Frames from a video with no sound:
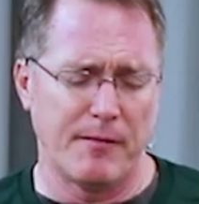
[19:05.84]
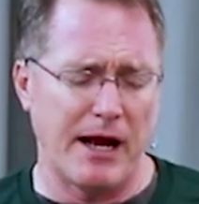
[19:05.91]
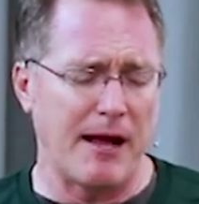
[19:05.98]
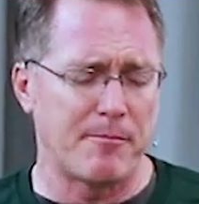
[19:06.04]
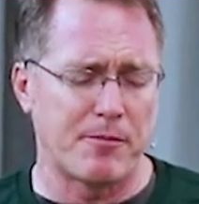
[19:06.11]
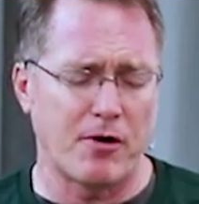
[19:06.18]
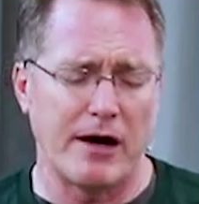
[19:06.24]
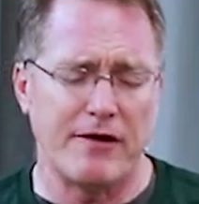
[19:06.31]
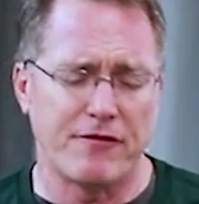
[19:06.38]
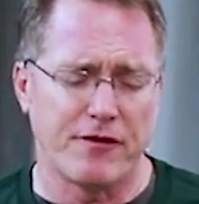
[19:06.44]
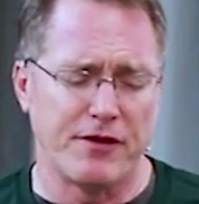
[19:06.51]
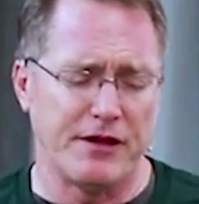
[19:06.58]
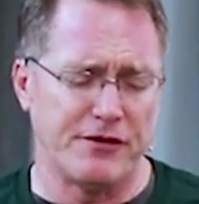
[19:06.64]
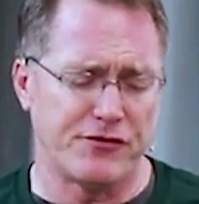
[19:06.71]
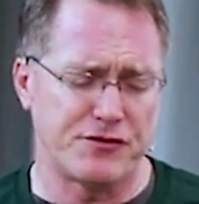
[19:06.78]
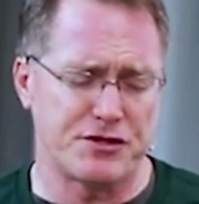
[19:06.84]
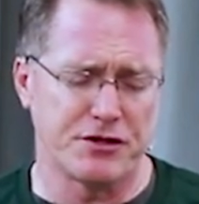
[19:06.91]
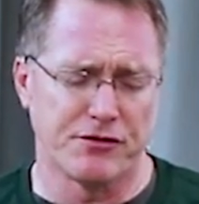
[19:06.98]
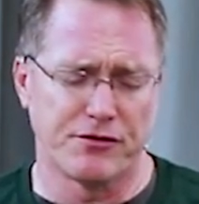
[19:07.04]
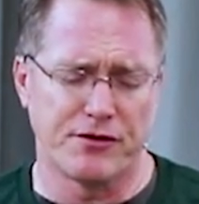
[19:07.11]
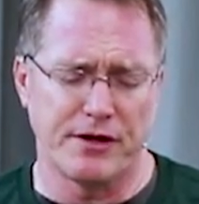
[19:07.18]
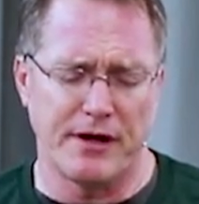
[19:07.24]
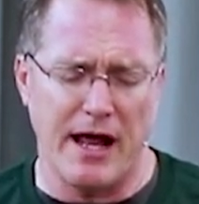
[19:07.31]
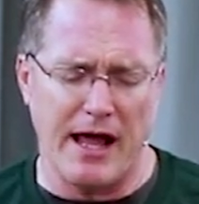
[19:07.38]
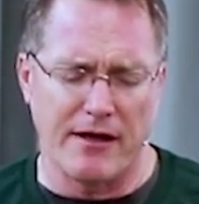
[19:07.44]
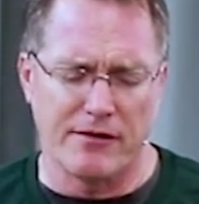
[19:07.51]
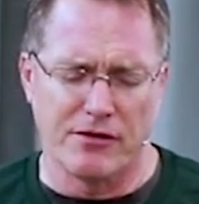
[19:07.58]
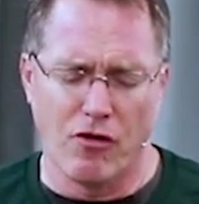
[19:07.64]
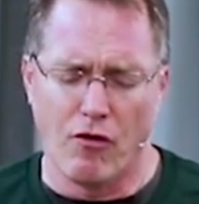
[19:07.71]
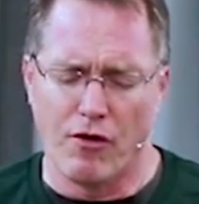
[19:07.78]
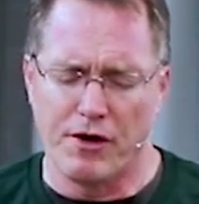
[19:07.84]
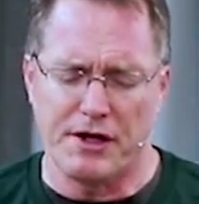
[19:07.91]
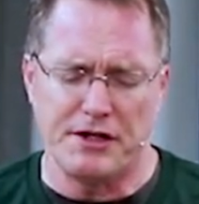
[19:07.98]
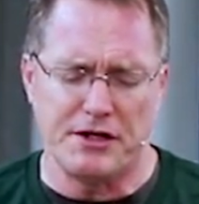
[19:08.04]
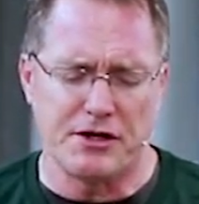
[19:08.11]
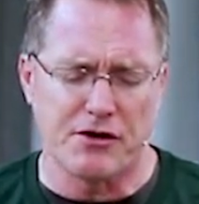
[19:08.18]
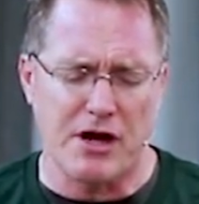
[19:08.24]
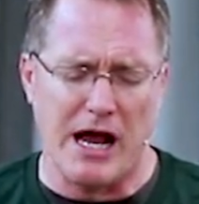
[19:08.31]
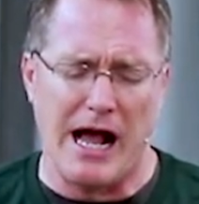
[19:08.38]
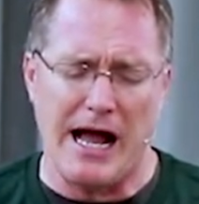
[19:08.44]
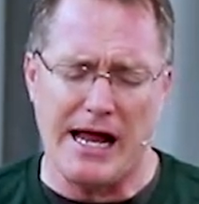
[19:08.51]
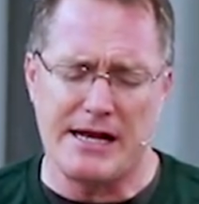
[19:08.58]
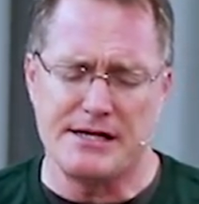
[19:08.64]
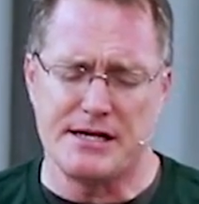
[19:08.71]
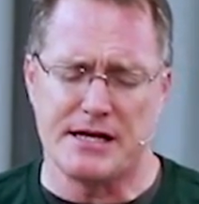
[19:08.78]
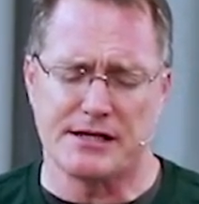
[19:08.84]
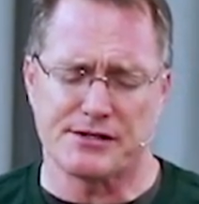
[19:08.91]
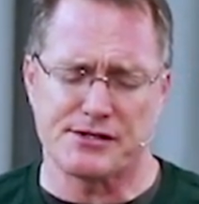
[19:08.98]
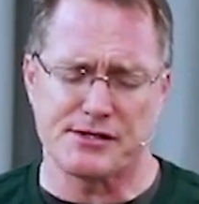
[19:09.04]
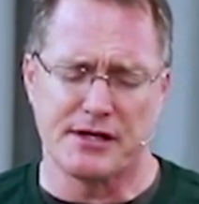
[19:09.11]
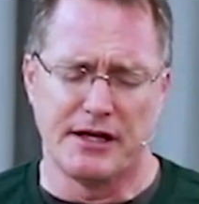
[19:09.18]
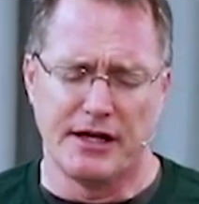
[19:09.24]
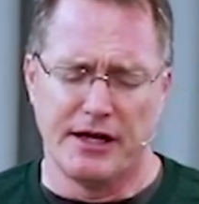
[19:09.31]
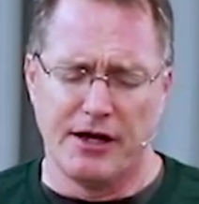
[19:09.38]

But I pray for these children. Lord, in your kindness,